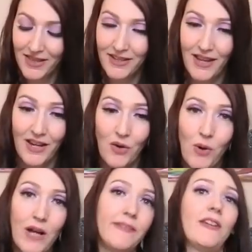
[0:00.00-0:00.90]
the Knight of
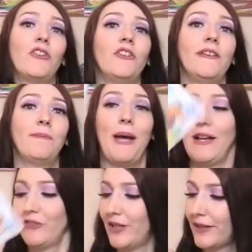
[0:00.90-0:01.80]
Wands energy is
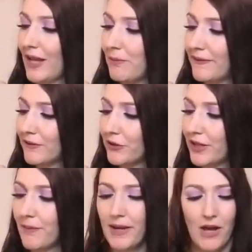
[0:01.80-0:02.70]
passionate chemistry
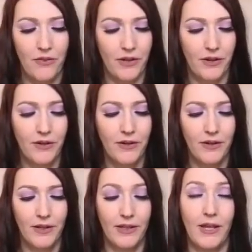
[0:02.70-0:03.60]
coming out there.
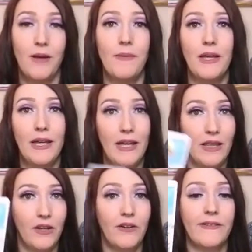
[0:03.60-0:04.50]
Yep.
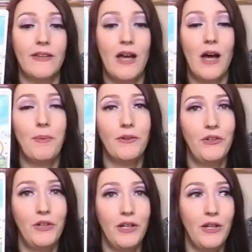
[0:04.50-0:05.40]
There is an
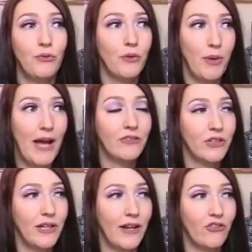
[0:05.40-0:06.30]
opportunity for
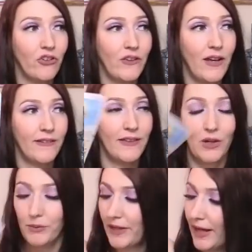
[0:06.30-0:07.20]
passionate exercise
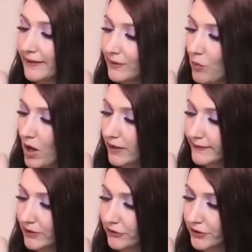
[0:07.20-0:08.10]
there with the Ace of
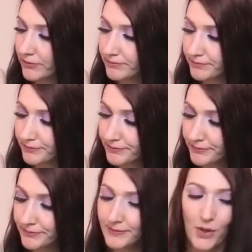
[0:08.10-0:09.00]
Wands energy.
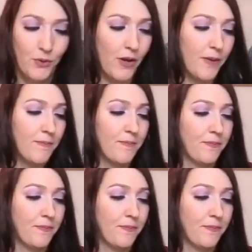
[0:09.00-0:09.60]
Mm-hmm. Okay.